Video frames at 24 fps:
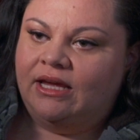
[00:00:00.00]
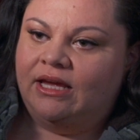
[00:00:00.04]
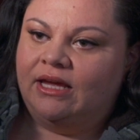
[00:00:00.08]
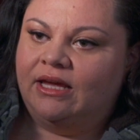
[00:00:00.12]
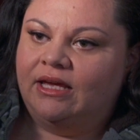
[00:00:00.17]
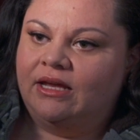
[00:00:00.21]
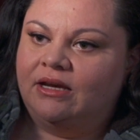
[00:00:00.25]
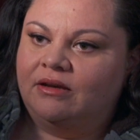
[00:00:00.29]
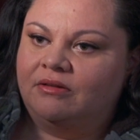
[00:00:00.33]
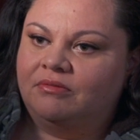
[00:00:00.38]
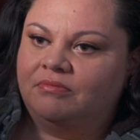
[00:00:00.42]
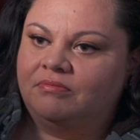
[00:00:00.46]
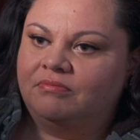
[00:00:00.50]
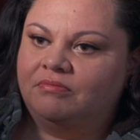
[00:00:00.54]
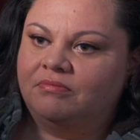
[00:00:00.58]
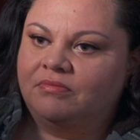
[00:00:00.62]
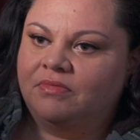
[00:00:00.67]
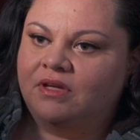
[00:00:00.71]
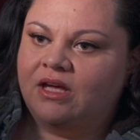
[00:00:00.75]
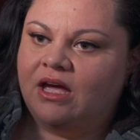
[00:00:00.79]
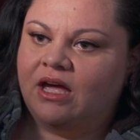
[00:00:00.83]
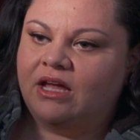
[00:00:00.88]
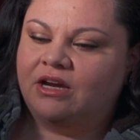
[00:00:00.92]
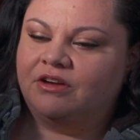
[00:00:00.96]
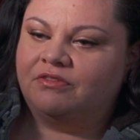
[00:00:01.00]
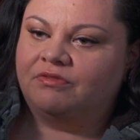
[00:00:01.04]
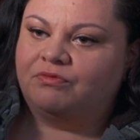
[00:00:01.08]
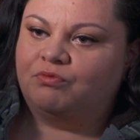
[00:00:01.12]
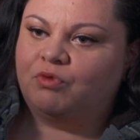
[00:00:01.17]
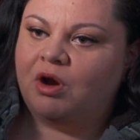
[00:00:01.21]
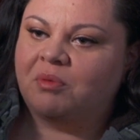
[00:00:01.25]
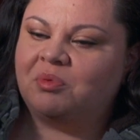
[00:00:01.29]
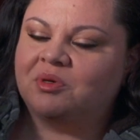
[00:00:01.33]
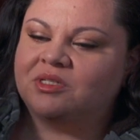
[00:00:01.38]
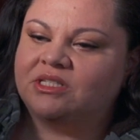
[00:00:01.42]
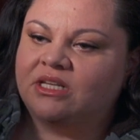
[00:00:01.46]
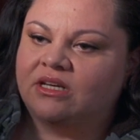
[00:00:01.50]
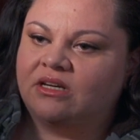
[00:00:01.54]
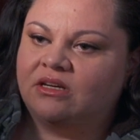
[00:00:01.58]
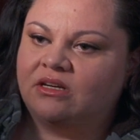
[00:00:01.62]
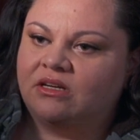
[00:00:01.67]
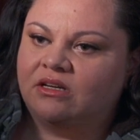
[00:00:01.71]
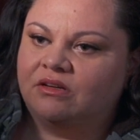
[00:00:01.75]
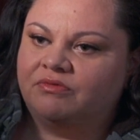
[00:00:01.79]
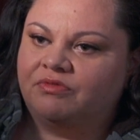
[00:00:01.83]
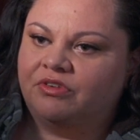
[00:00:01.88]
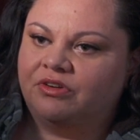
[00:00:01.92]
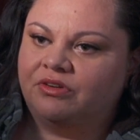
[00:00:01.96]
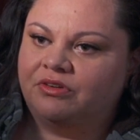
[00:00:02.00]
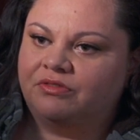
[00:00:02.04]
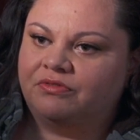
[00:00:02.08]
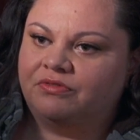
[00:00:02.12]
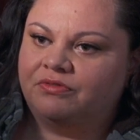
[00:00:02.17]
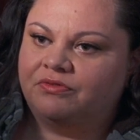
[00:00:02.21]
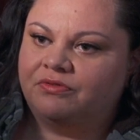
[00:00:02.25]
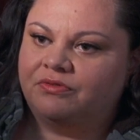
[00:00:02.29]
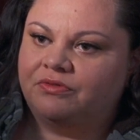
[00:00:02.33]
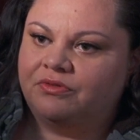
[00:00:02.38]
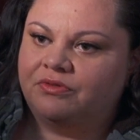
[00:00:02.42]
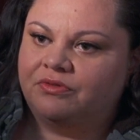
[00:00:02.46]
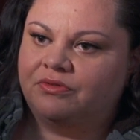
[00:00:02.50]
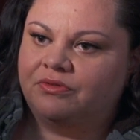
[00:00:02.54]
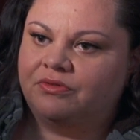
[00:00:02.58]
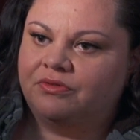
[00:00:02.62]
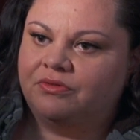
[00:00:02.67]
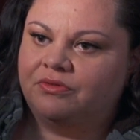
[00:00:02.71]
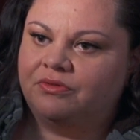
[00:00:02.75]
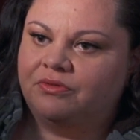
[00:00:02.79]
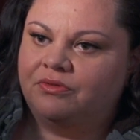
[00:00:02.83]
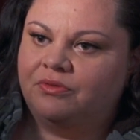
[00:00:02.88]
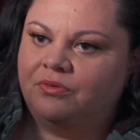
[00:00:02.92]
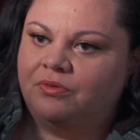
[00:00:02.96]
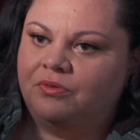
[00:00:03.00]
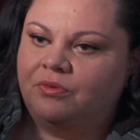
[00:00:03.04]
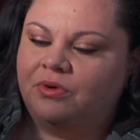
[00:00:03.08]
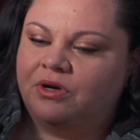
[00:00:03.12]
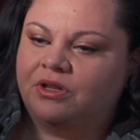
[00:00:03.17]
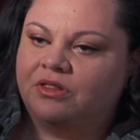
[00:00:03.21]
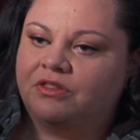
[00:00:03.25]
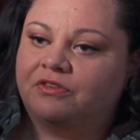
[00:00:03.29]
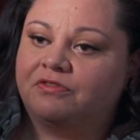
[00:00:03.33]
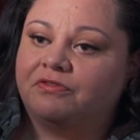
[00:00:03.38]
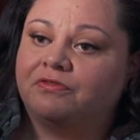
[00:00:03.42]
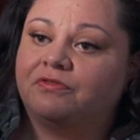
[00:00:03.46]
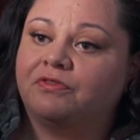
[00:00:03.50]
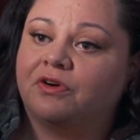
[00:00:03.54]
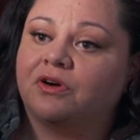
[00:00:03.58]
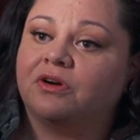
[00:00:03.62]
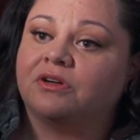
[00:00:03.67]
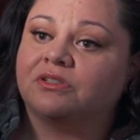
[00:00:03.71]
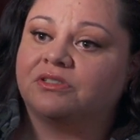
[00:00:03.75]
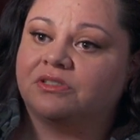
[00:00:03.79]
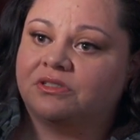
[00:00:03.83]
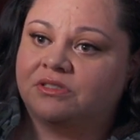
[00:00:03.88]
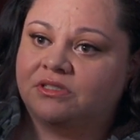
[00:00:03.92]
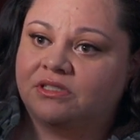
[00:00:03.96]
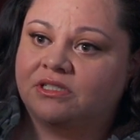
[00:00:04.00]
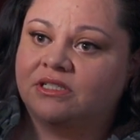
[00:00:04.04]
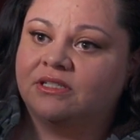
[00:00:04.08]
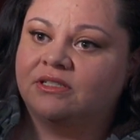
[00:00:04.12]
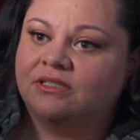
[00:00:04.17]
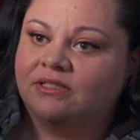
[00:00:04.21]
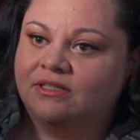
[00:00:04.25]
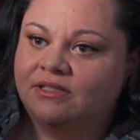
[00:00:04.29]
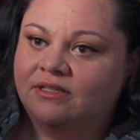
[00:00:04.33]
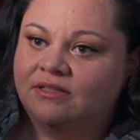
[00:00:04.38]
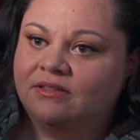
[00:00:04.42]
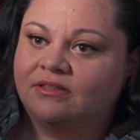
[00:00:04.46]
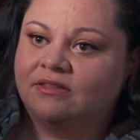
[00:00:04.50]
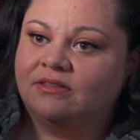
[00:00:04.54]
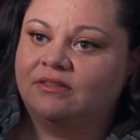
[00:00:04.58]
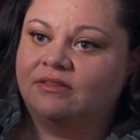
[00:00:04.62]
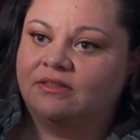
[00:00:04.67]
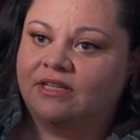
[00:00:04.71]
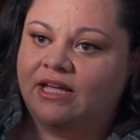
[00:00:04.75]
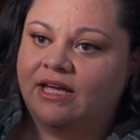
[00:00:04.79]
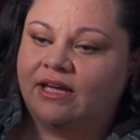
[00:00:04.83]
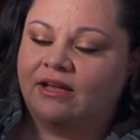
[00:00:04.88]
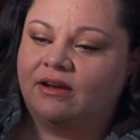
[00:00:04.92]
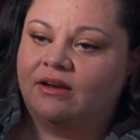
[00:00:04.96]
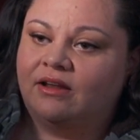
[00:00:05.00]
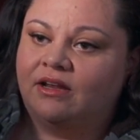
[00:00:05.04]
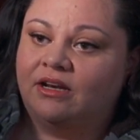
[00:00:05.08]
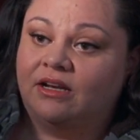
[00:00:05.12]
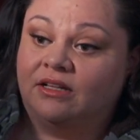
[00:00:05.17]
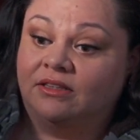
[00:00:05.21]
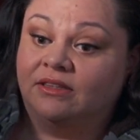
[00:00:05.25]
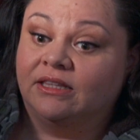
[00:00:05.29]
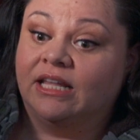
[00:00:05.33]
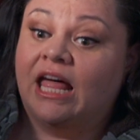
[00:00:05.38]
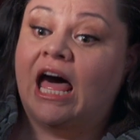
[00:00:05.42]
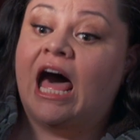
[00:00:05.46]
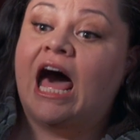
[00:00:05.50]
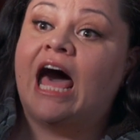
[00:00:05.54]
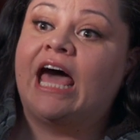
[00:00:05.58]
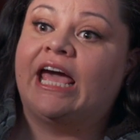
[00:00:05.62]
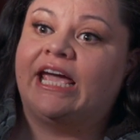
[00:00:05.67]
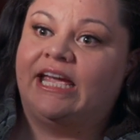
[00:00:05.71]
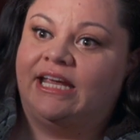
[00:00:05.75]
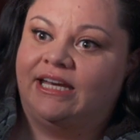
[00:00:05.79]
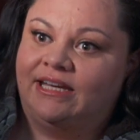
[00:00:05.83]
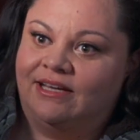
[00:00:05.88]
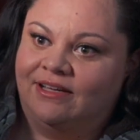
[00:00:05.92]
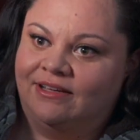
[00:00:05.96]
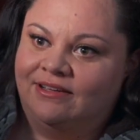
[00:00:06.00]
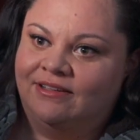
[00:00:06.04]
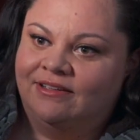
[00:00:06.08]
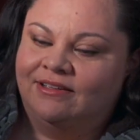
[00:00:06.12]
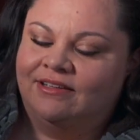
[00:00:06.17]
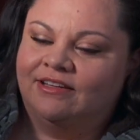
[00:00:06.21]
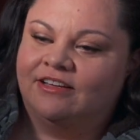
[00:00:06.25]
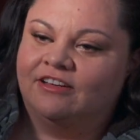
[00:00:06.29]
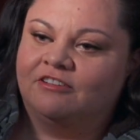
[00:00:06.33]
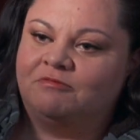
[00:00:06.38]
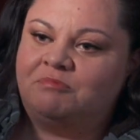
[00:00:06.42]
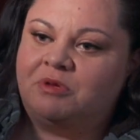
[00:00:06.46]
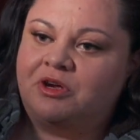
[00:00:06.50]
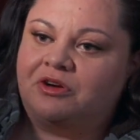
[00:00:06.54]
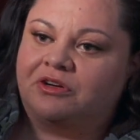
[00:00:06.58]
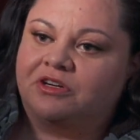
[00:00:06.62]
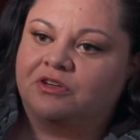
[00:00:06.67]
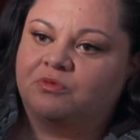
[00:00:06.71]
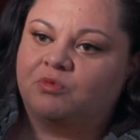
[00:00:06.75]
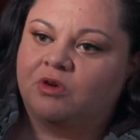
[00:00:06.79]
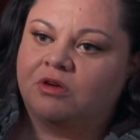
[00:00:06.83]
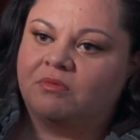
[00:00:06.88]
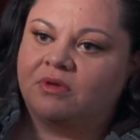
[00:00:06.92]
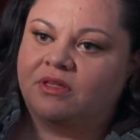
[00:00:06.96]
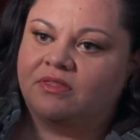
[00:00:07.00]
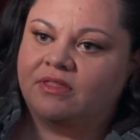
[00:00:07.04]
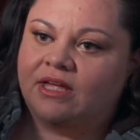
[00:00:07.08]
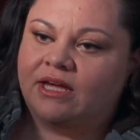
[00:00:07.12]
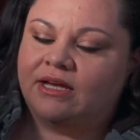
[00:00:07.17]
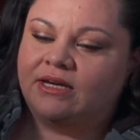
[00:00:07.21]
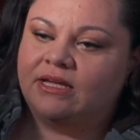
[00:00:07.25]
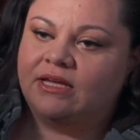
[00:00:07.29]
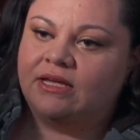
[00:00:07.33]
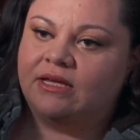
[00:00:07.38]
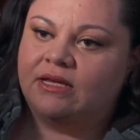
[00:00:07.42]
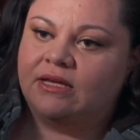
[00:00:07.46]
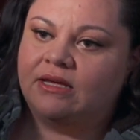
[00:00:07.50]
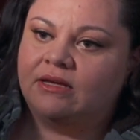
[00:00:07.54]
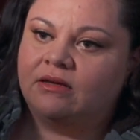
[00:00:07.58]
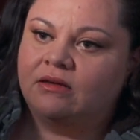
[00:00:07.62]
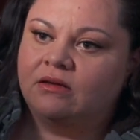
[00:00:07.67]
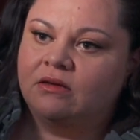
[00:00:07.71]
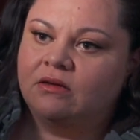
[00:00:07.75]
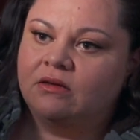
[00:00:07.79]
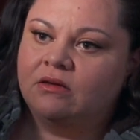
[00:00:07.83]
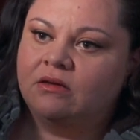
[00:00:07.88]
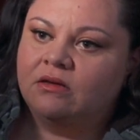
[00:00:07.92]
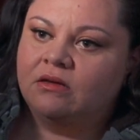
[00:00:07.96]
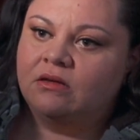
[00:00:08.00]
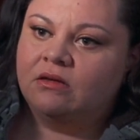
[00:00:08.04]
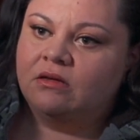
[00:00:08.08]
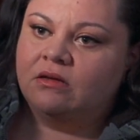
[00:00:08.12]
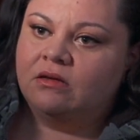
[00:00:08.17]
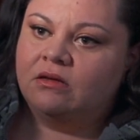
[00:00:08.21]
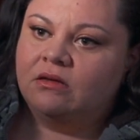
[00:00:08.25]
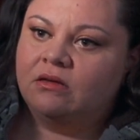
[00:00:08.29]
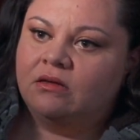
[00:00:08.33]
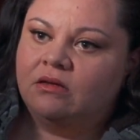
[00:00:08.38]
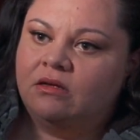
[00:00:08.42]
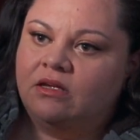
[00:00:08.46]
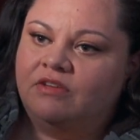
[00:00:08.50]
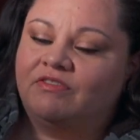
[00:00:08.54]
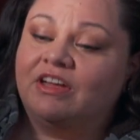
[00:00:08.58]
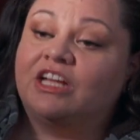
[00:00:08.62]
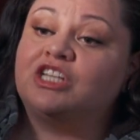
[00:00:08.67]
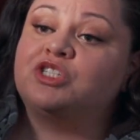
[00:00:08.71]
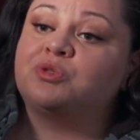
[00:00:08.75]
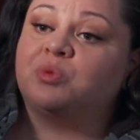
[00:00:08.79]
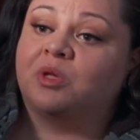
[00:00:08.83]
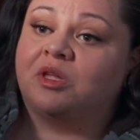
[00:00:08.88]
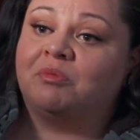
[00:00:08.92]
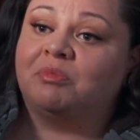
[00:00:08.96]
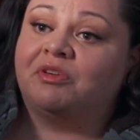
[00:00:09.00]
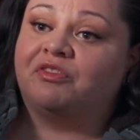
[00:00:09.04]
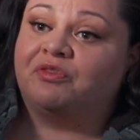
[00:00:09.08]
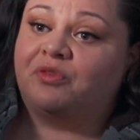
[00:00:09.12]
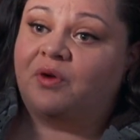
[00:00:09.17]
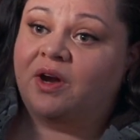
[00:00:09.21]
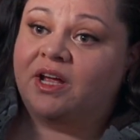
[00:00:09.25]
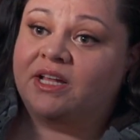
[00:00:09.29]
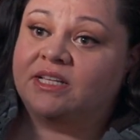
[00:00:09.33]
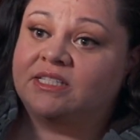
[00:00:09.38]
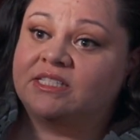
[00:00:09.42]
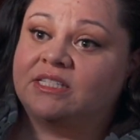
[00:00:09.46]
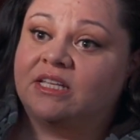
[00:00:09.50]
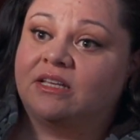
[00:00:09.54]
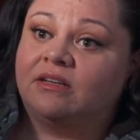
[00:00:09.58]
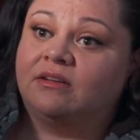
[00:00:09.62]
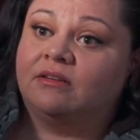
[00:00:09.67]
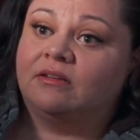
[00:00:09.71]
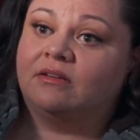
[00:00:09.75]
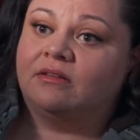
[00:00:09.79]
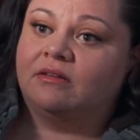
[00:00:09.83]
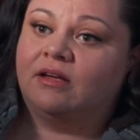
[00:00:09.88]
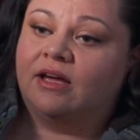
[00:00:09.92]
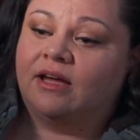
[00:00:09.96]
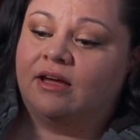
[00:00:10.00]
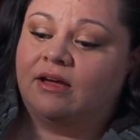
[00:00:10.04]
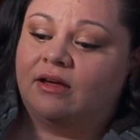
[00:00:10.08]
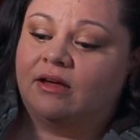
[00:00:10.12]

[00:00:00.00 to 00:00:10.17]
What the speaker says: and kind of representative of one of the first that in a line of bearded women that he eventually befriends, and